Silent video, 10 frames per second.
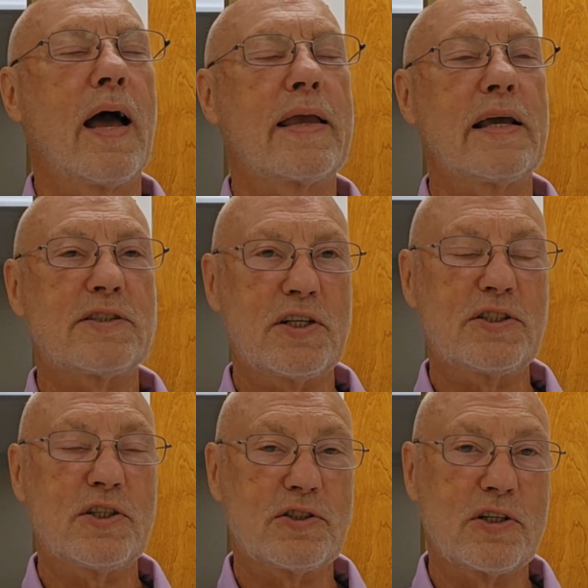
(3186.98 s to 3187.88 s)
guess
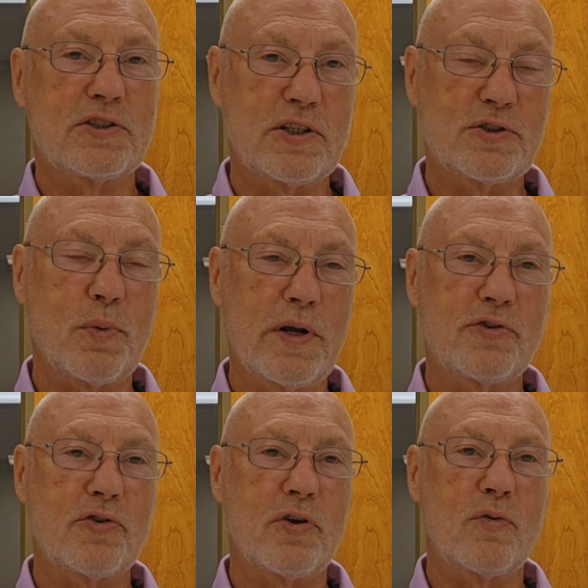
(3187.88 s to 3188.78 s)
this is a
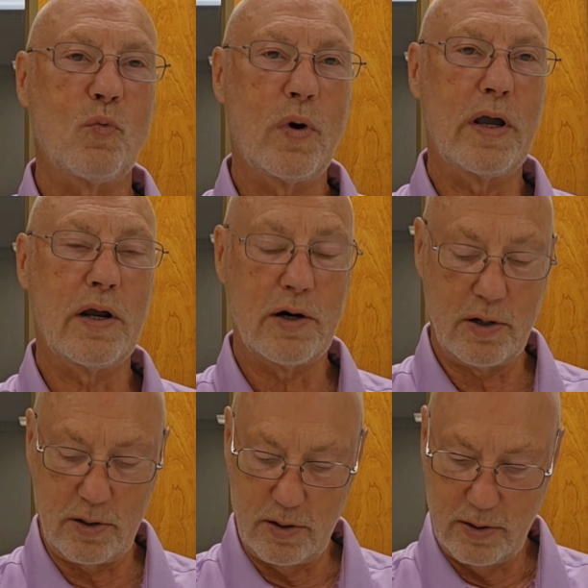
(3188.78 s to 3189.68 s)
situation
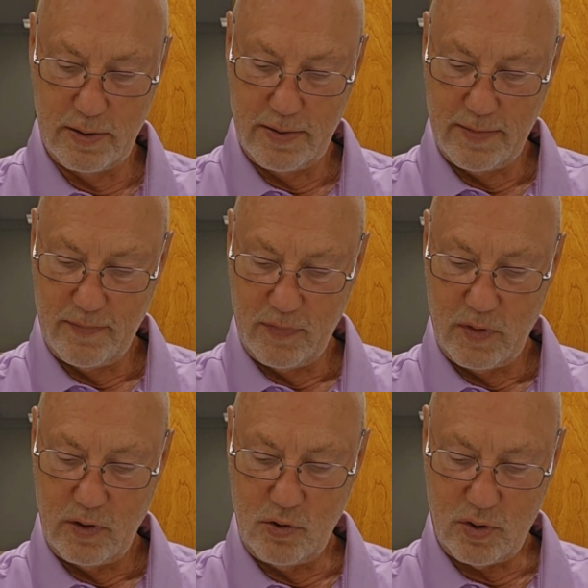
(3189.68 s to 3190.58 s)
where
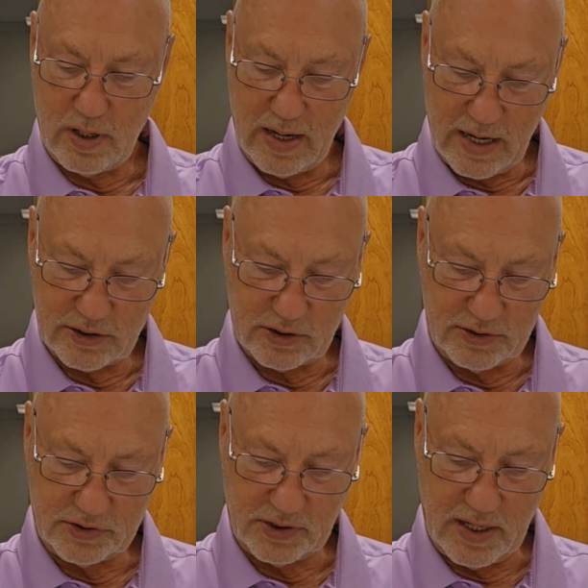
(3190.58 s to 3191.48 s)
you can actually
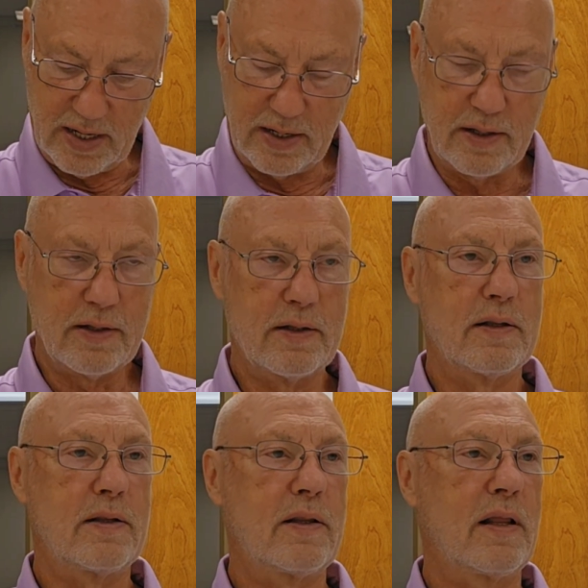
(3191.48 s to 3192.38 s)
say
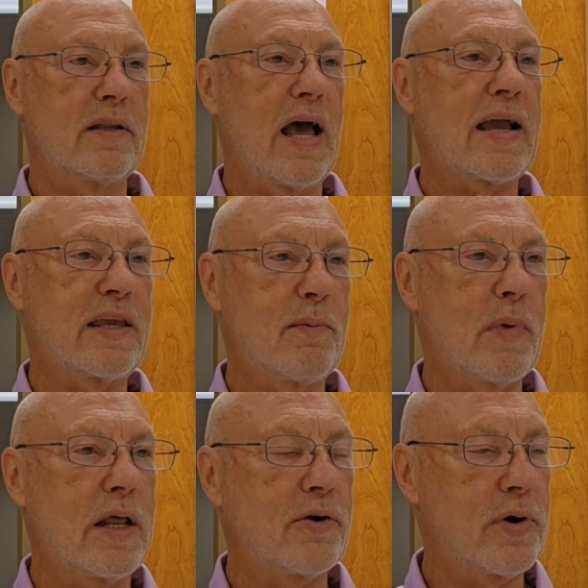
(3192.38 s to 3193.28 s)
the
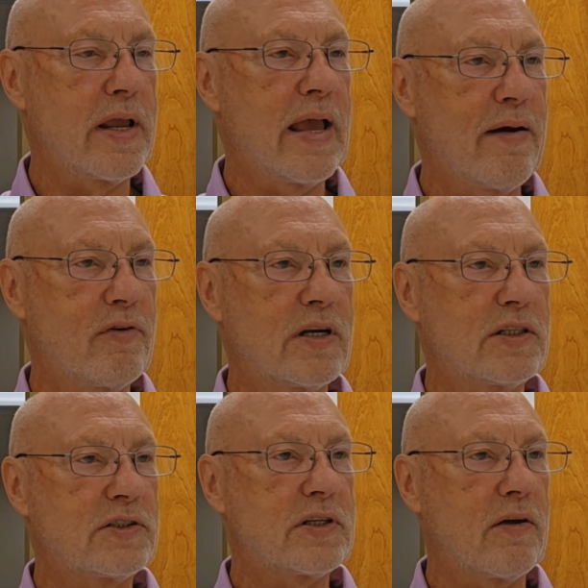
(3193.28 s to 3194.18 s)
documentary
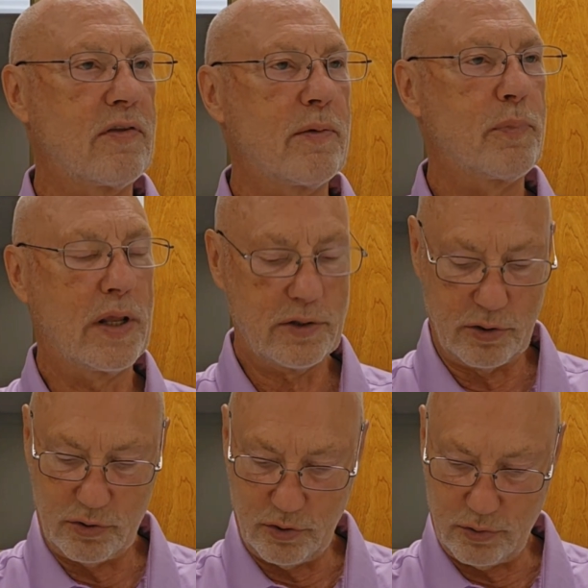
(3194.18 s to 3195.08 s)
evidence of the
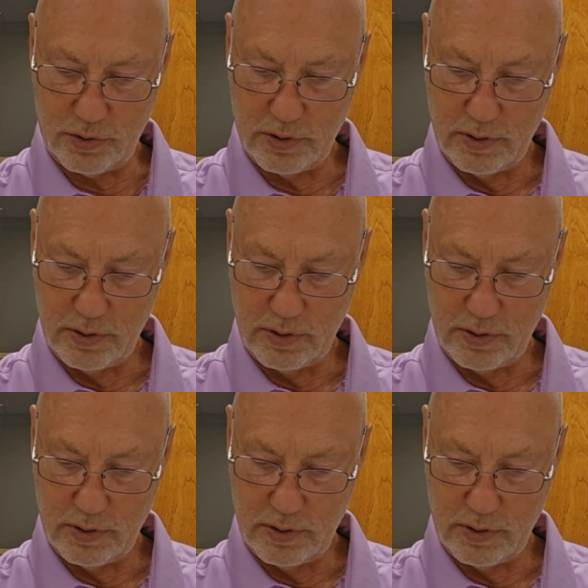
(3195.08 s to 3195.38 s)
Pentateuch